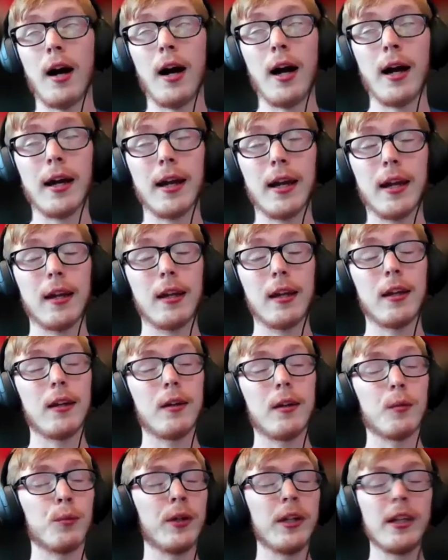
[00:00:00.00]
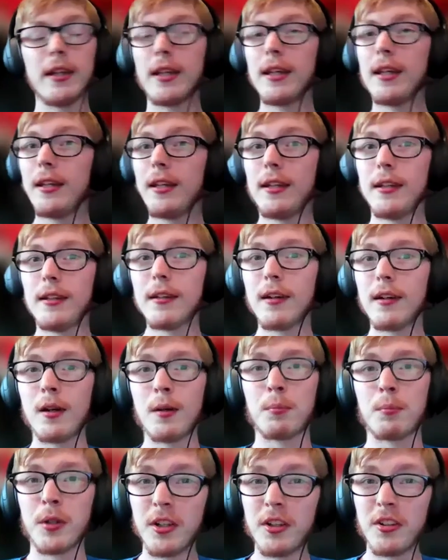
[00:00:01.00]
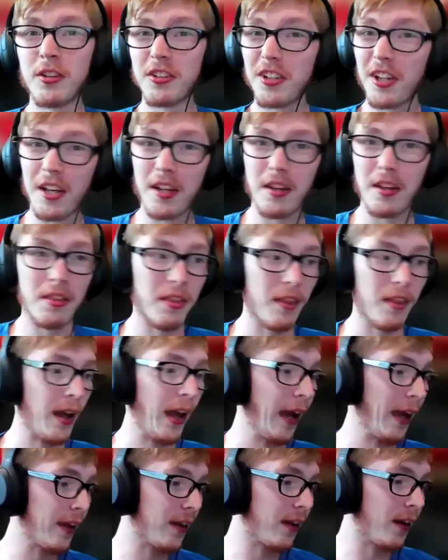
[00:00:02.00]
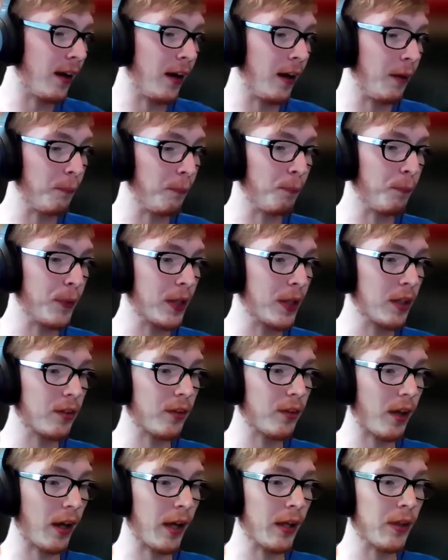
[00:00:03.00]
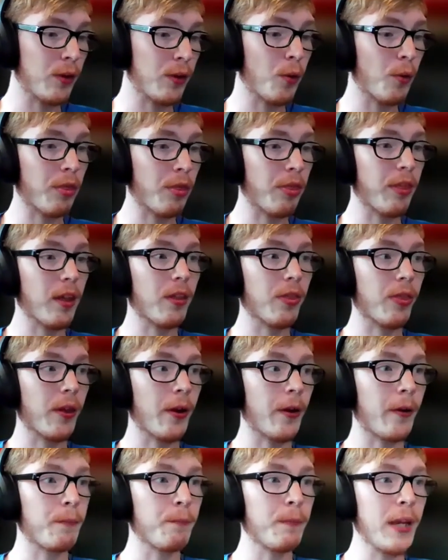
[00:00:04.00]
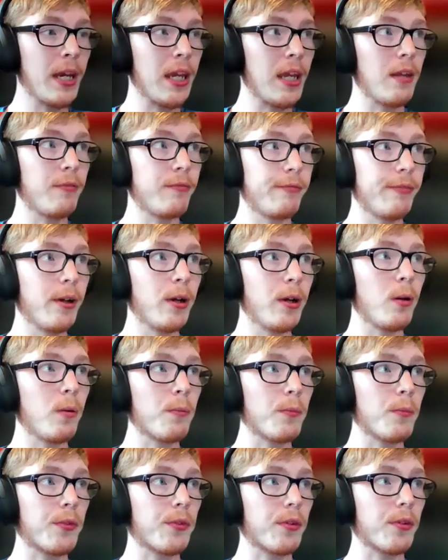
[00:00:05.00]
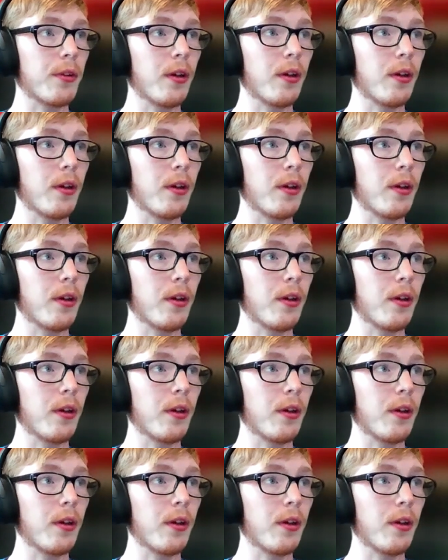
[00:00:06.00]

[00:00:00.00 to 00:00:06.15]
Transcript: I really appreciate that um, because I don't think there are many films